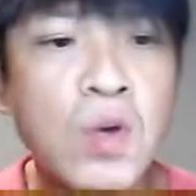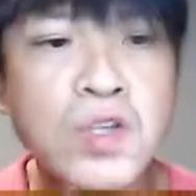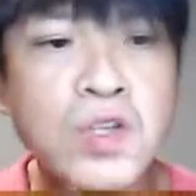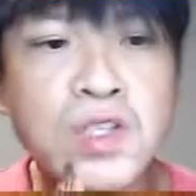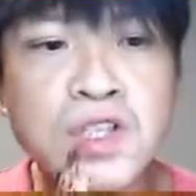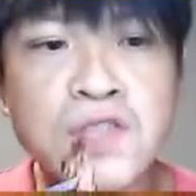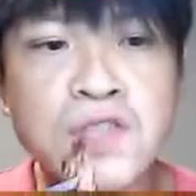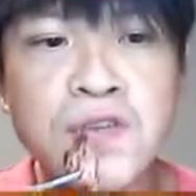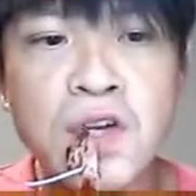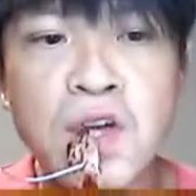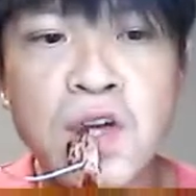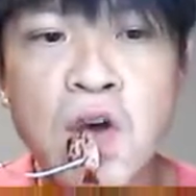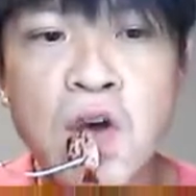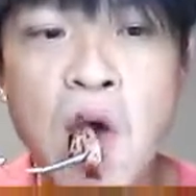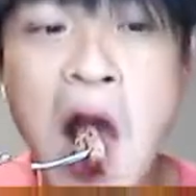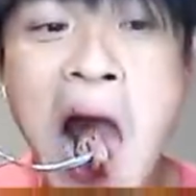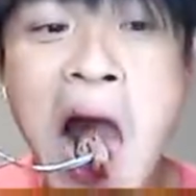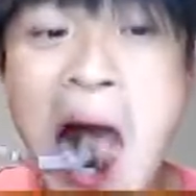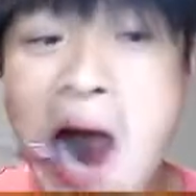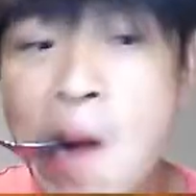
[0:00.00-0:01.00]
to watch this
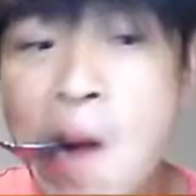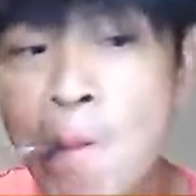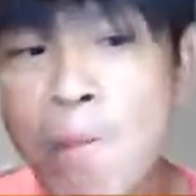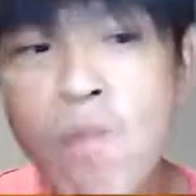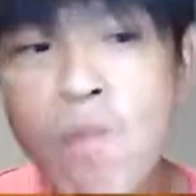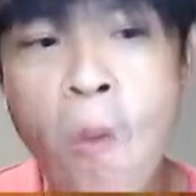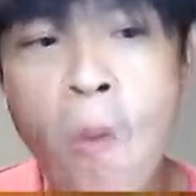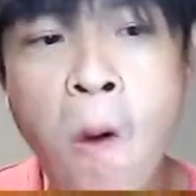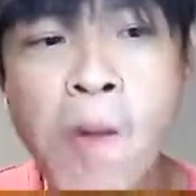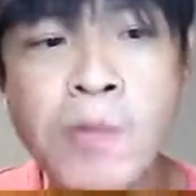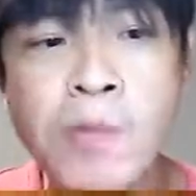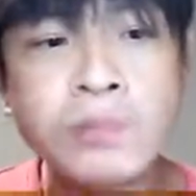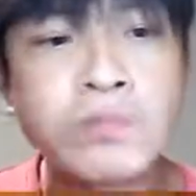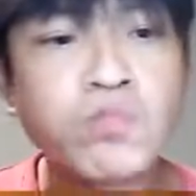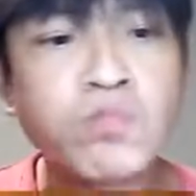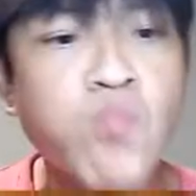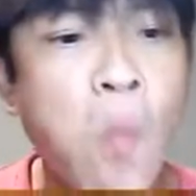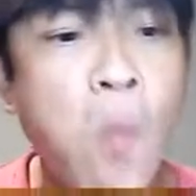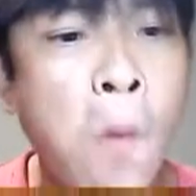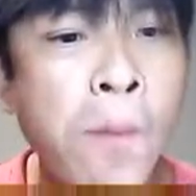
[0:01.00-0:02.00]
video
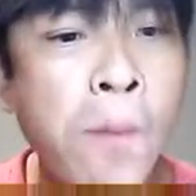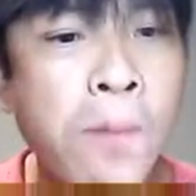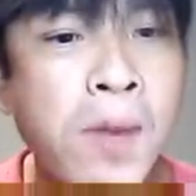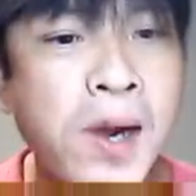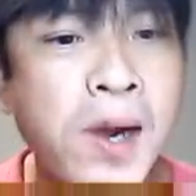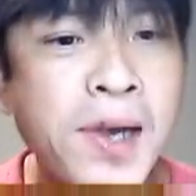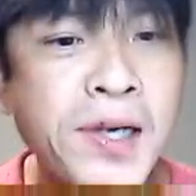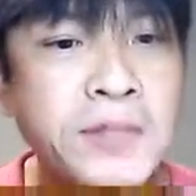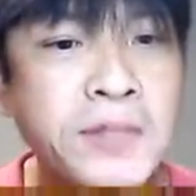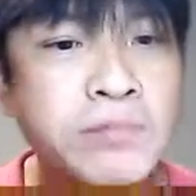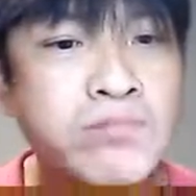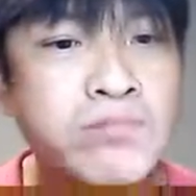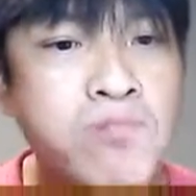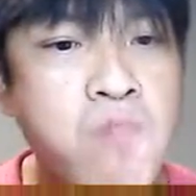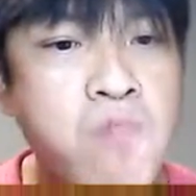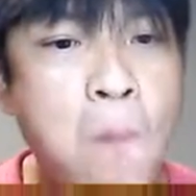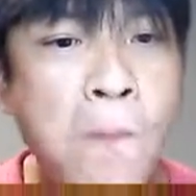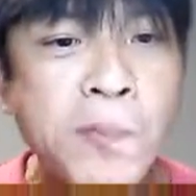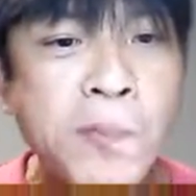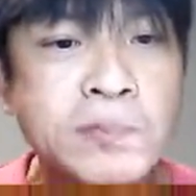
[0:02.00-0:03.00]
by
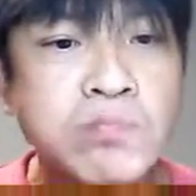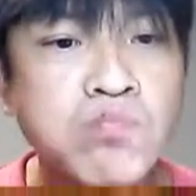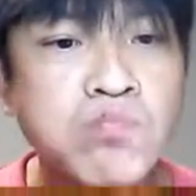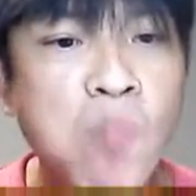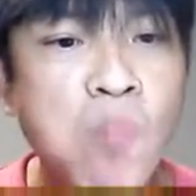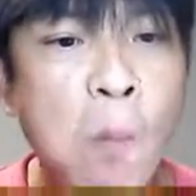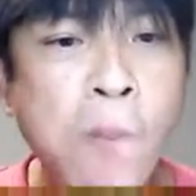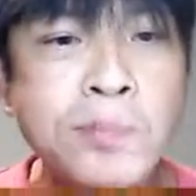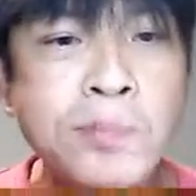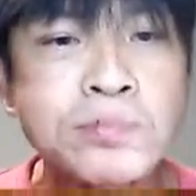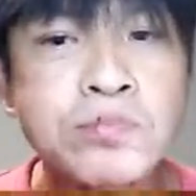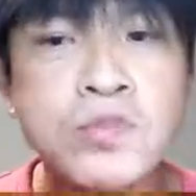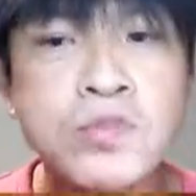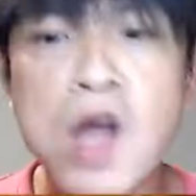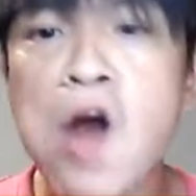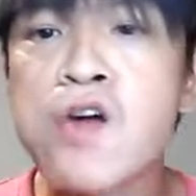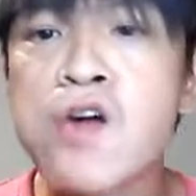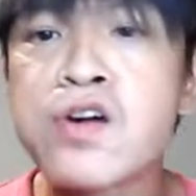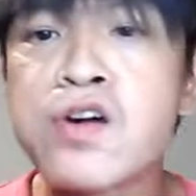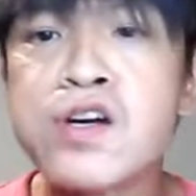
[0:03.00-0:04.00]

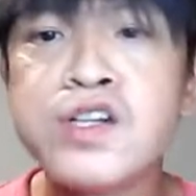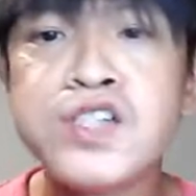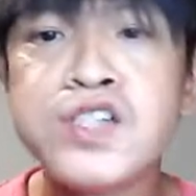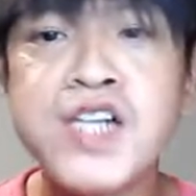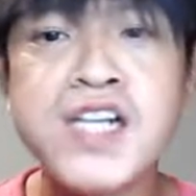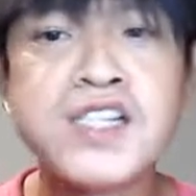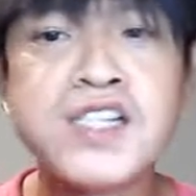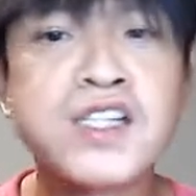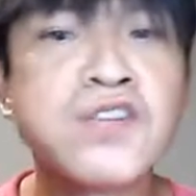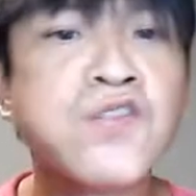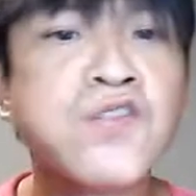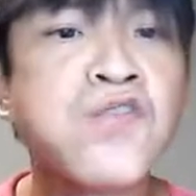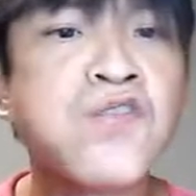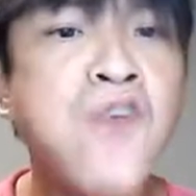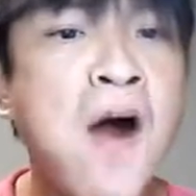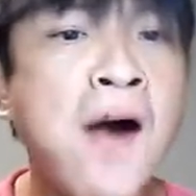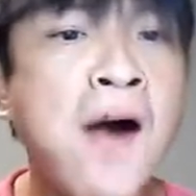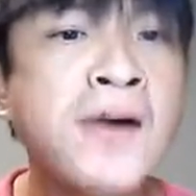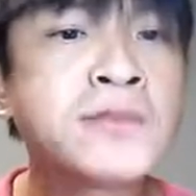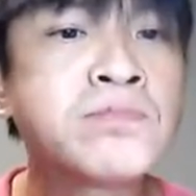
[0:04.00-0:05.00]
Dr. Jason
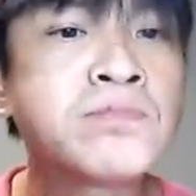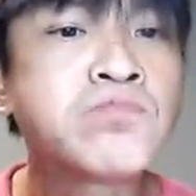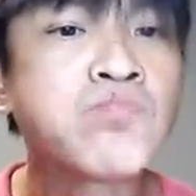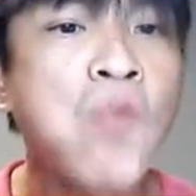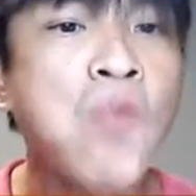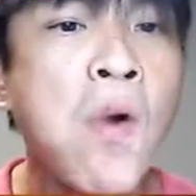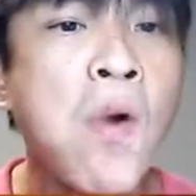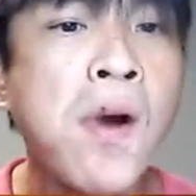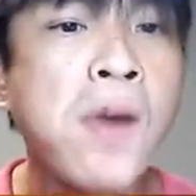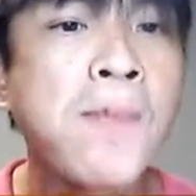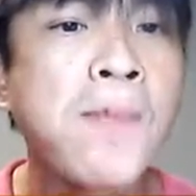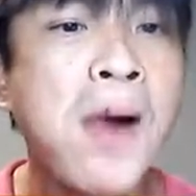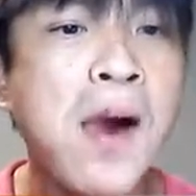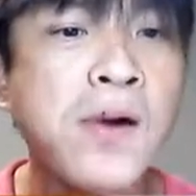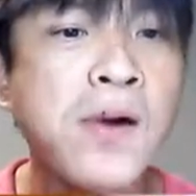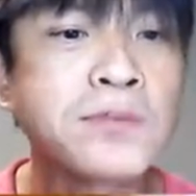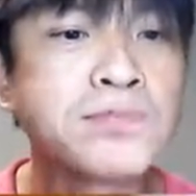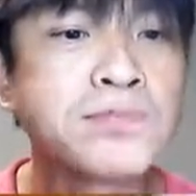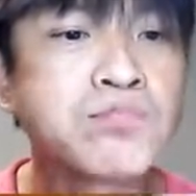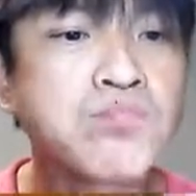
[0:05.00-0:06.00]
Fung
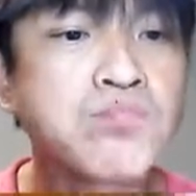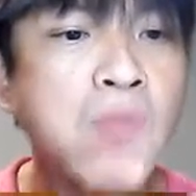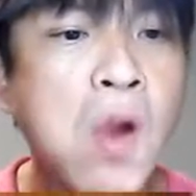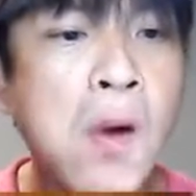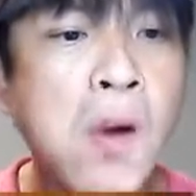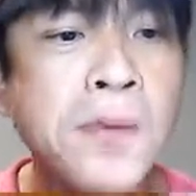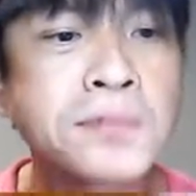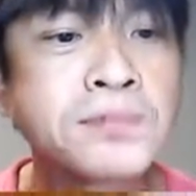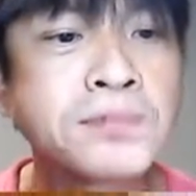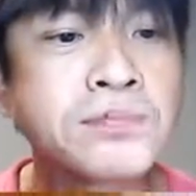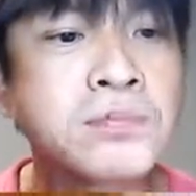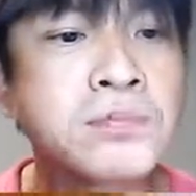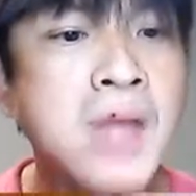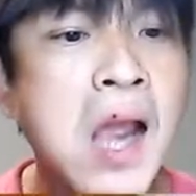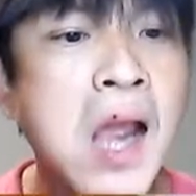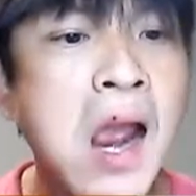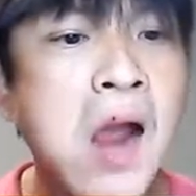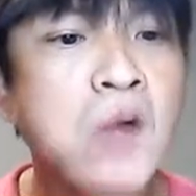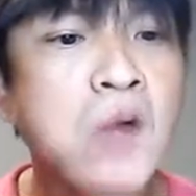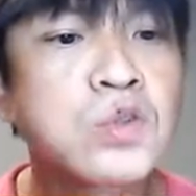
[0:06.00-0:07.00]
about
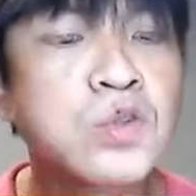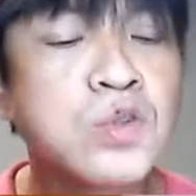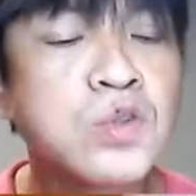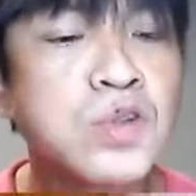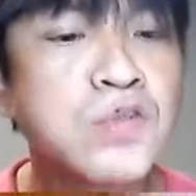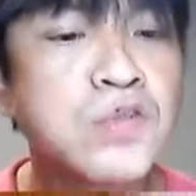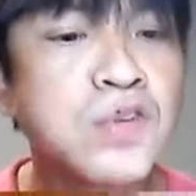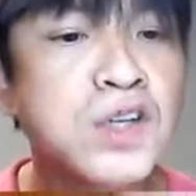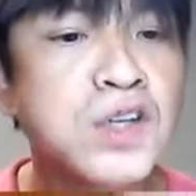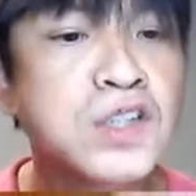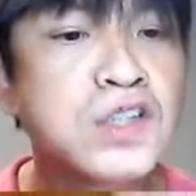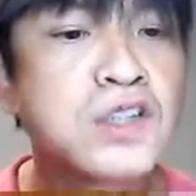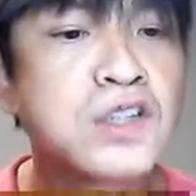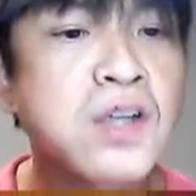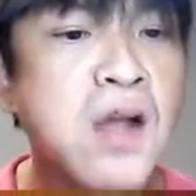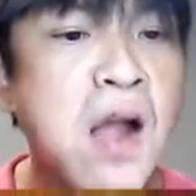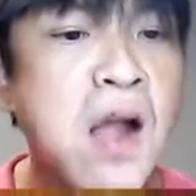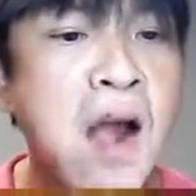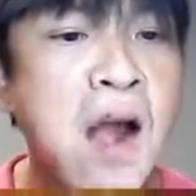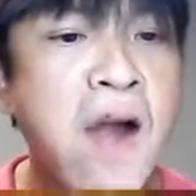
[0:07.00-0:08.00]
how to reverse
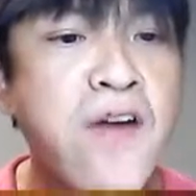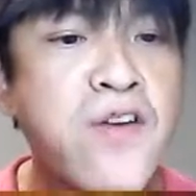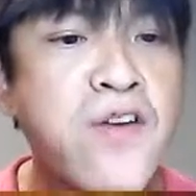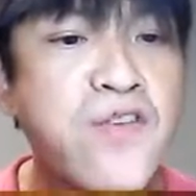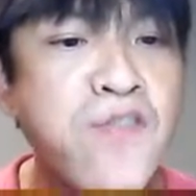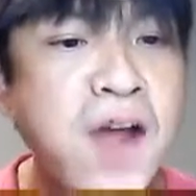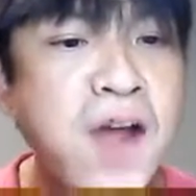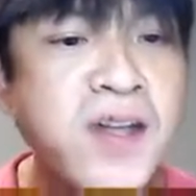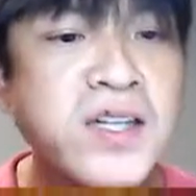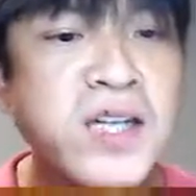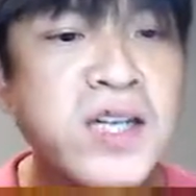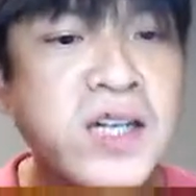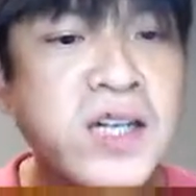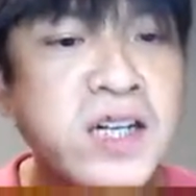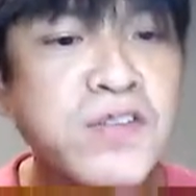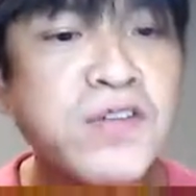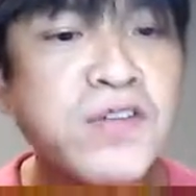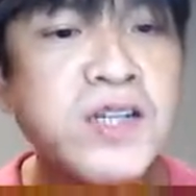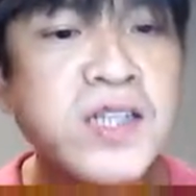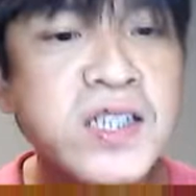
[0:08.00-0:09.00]
fatty
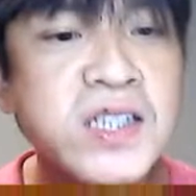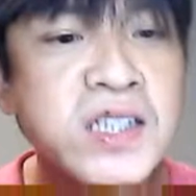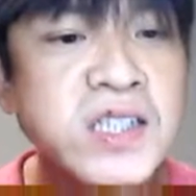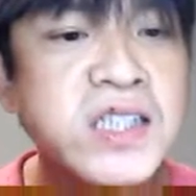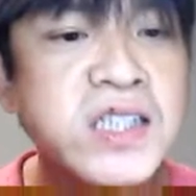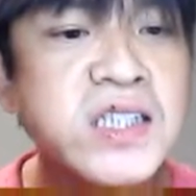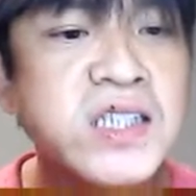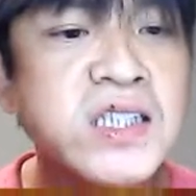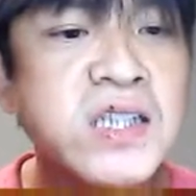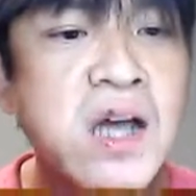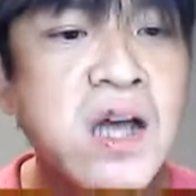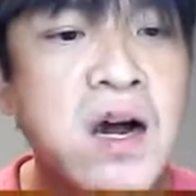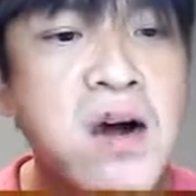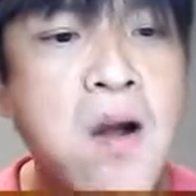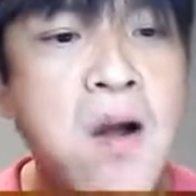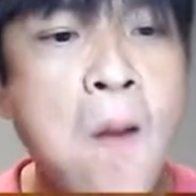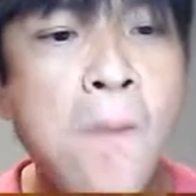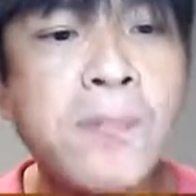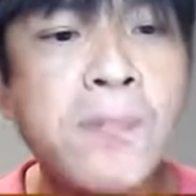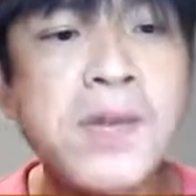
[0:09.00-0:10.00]
liver disease
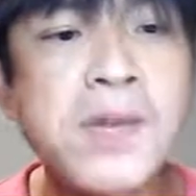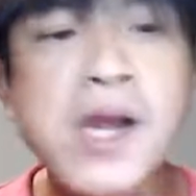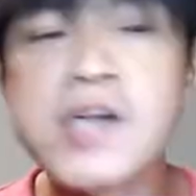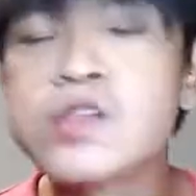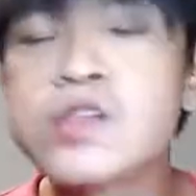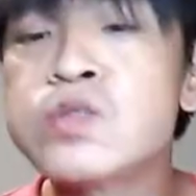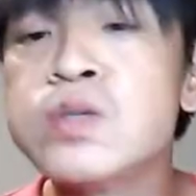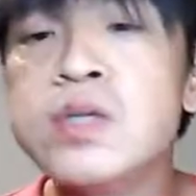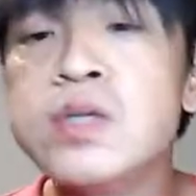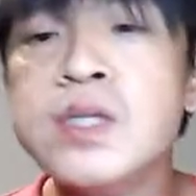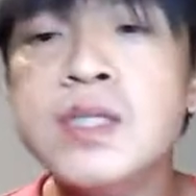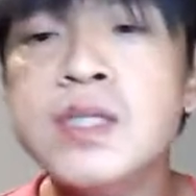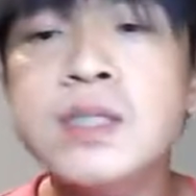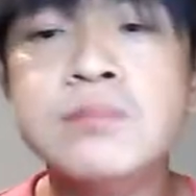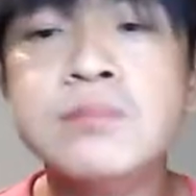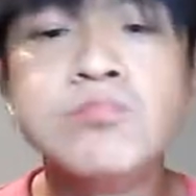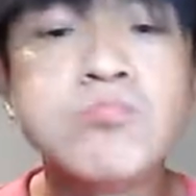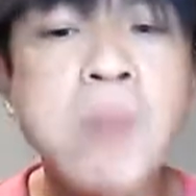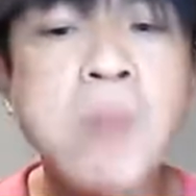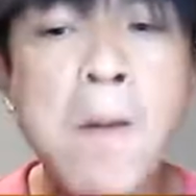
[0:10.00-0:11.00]
naturally.
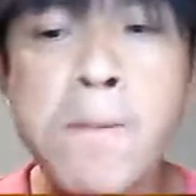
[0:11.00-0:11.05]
